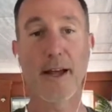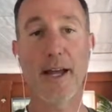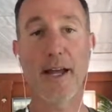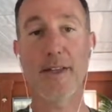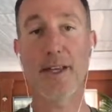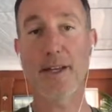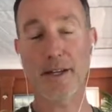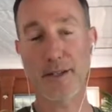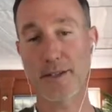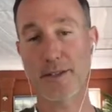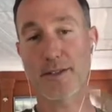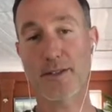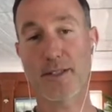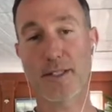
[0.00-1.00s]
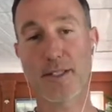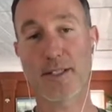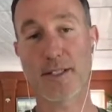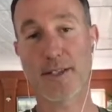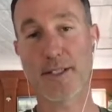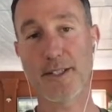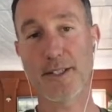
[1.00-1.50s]
And then you can just,
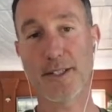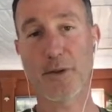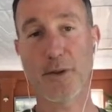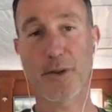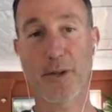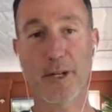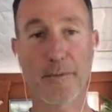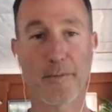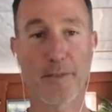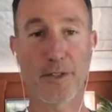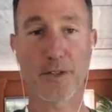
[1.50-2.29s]
this is the whole thing.